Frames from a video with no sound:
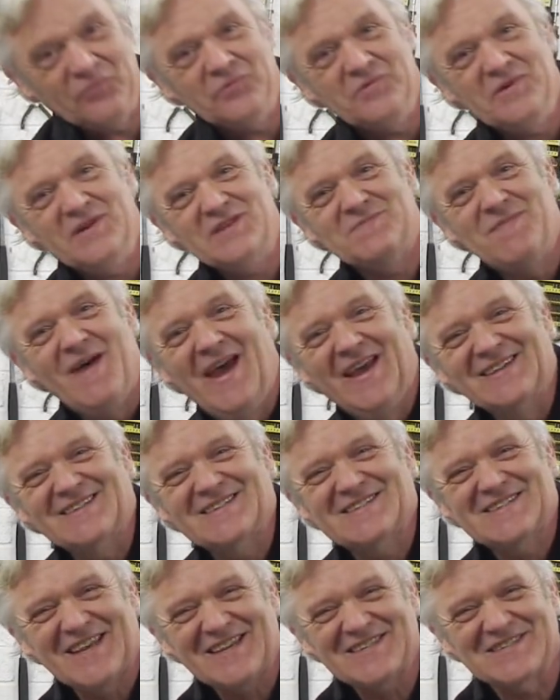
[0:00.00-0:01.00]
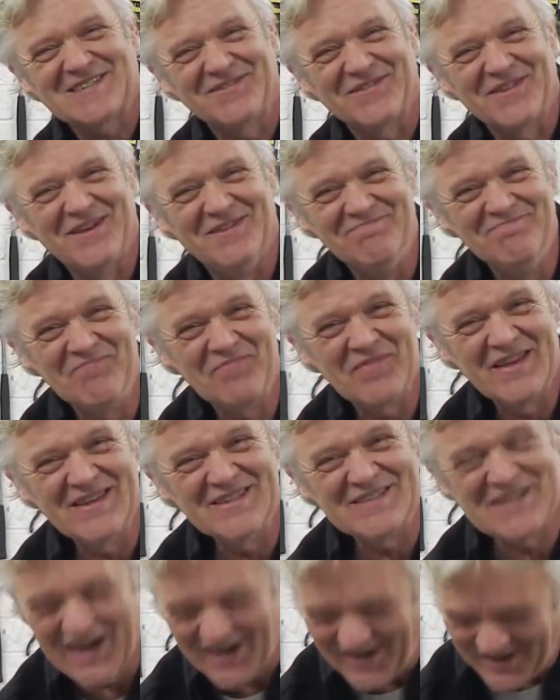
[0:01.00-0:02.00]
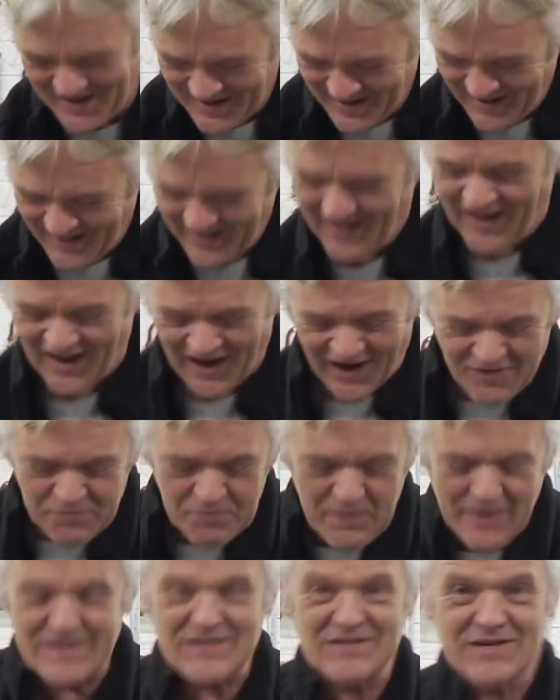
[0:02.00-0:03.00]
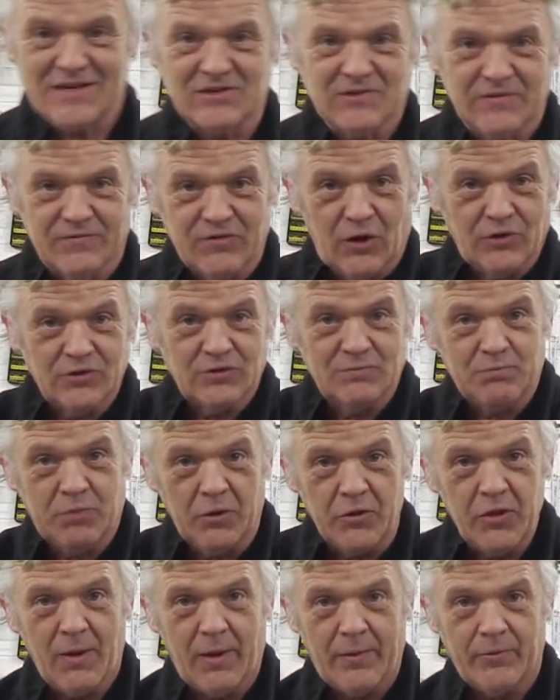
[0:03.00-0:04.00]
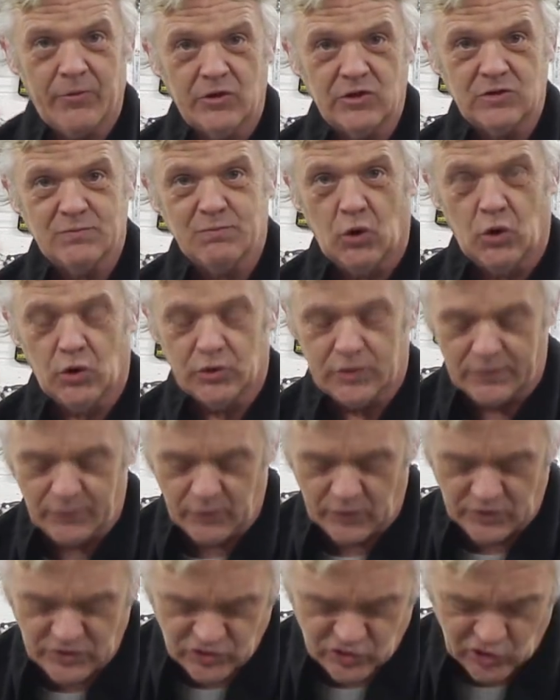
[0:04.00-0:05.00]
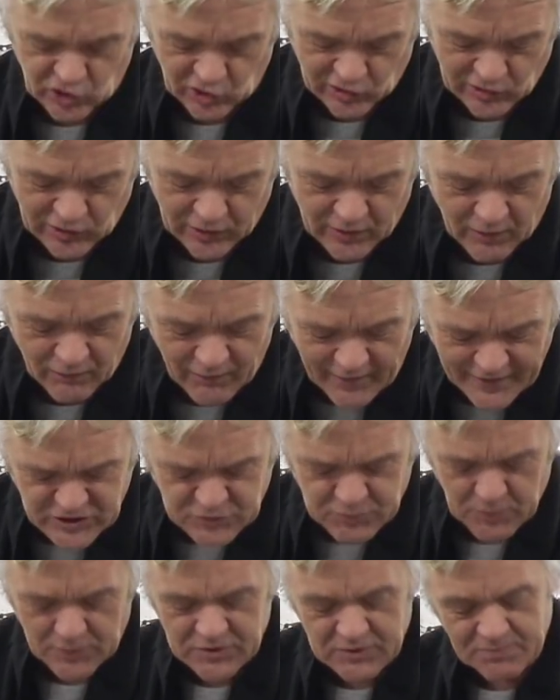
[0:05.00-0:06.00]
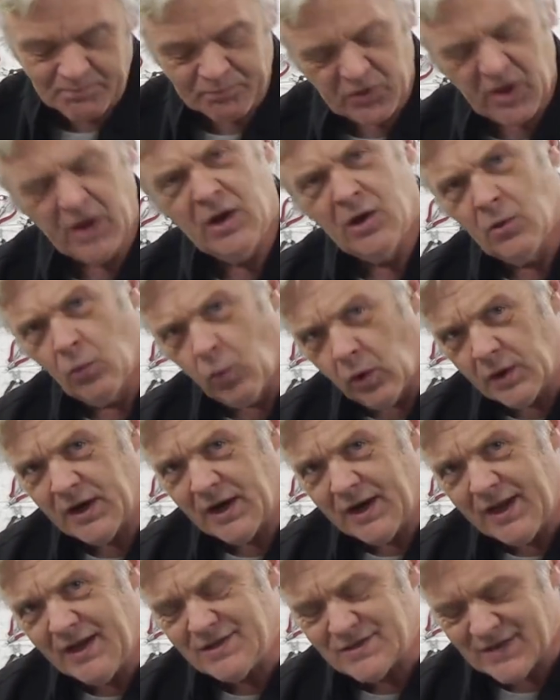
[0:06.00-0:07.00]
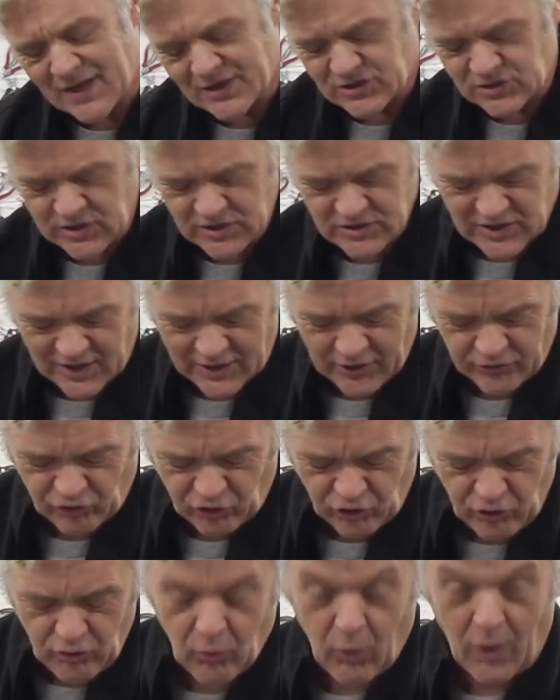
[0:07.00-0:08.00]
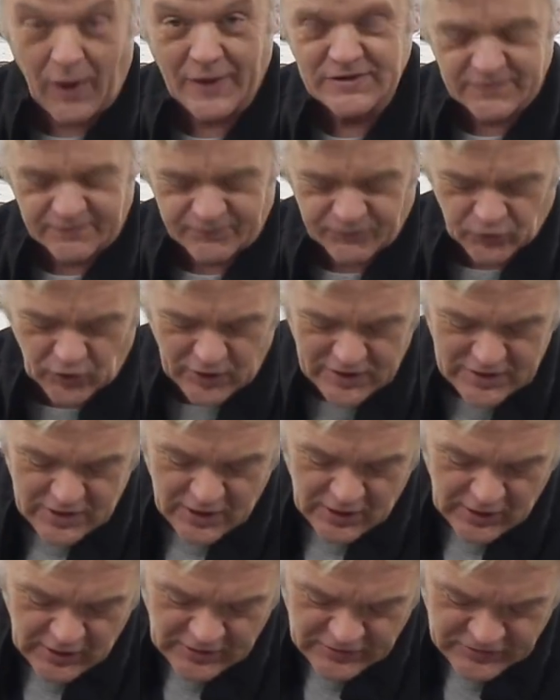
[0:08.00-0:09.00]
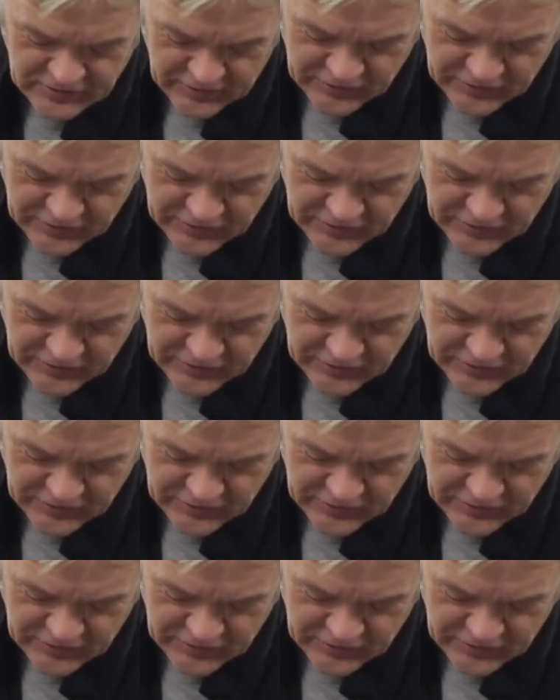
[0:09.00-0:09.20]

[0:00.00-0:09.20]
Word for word: let's make six of them. So I've made six of those and put them on this board in this circular arrangement. What it is actually is kind of two Y's of three. So